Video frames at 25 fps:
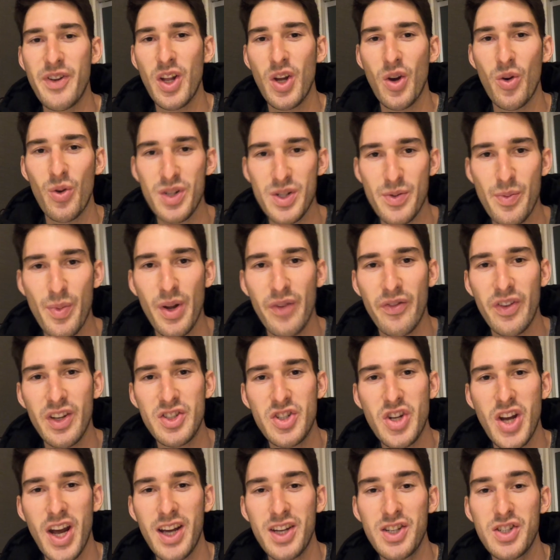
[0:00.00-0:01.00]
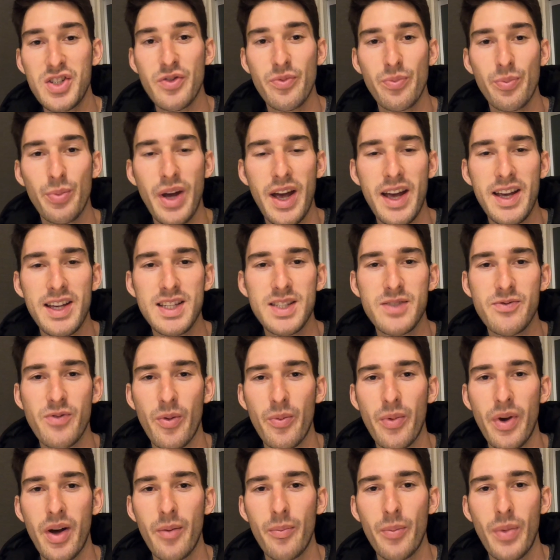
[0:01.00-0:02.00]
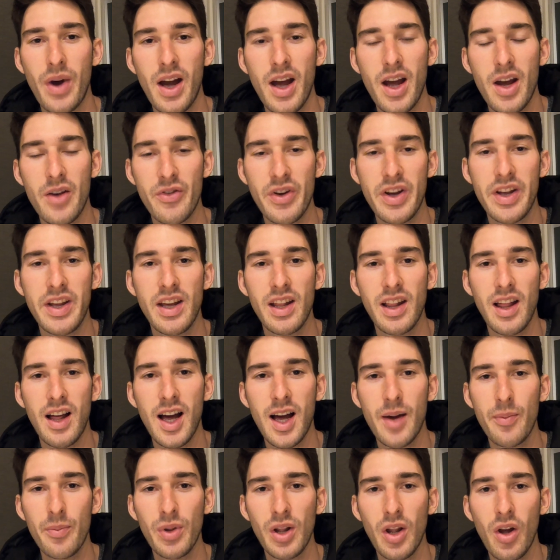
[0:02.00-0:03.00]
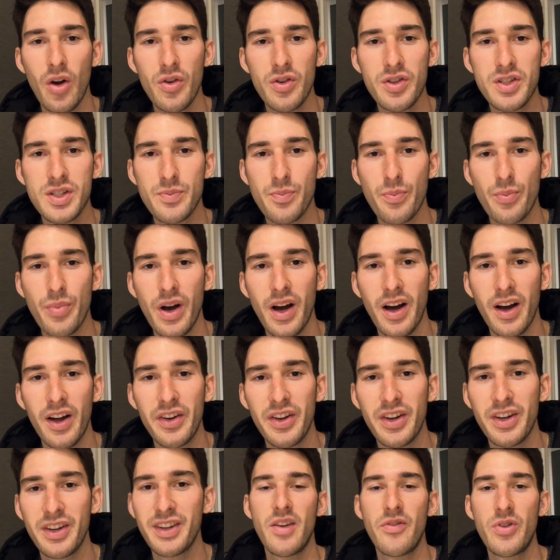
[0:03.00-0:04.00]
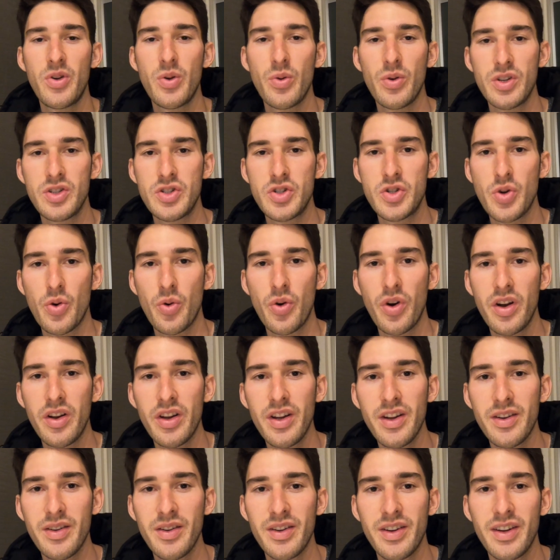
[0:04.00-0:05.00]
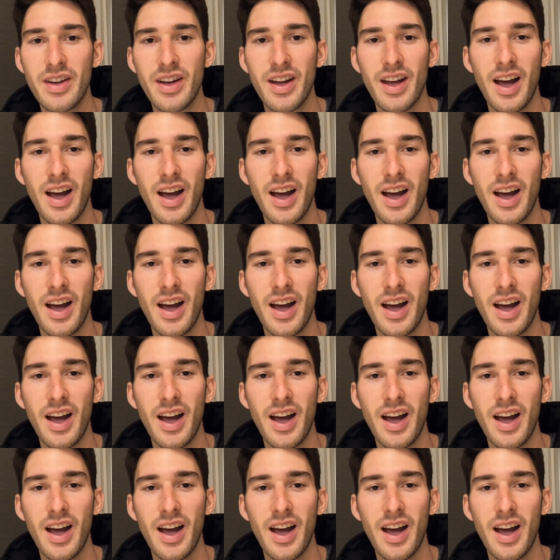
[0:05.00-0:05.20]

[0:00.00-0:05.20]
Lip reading: video was a bit of a change in pace from my regular uploads, but if you enjoyed it,